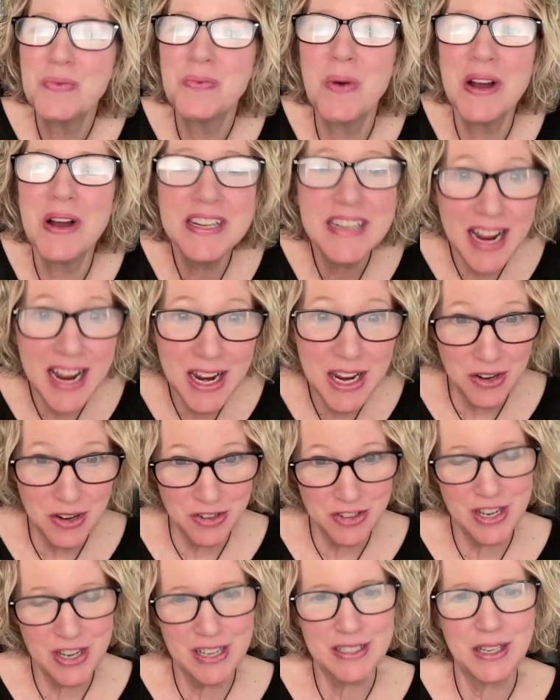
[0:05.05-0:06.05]
One day
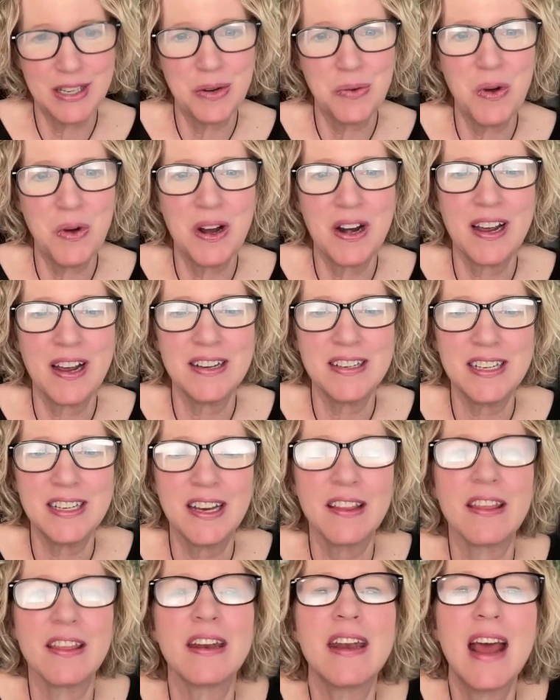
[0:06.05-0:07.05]
you're chasing one
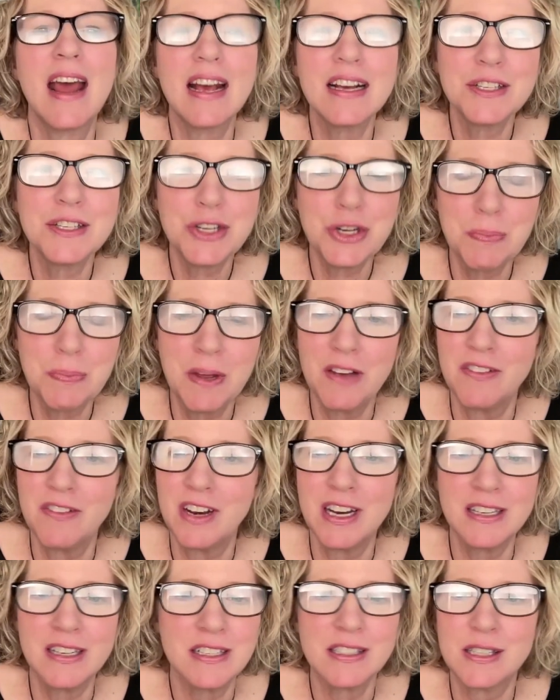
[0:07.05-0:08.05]
idea, the next you're
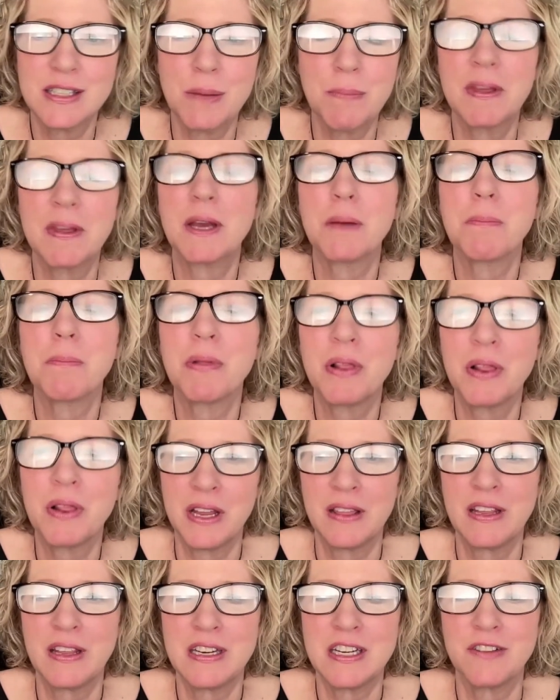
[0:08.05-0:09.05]
pivoting to something
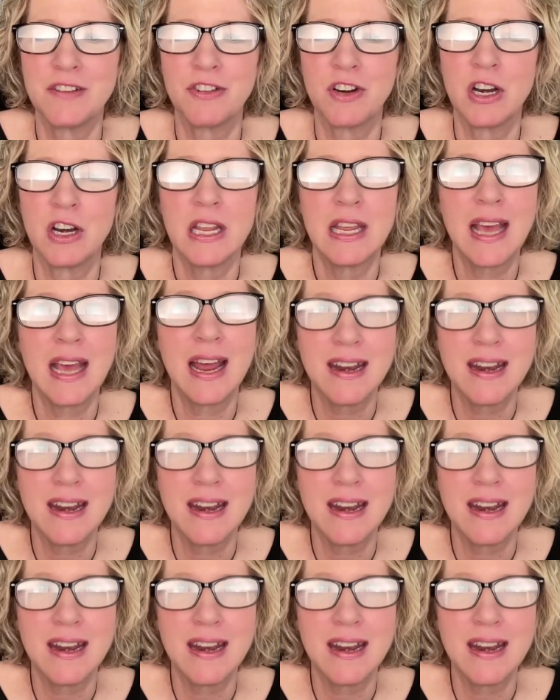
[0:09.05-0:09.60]
completely different,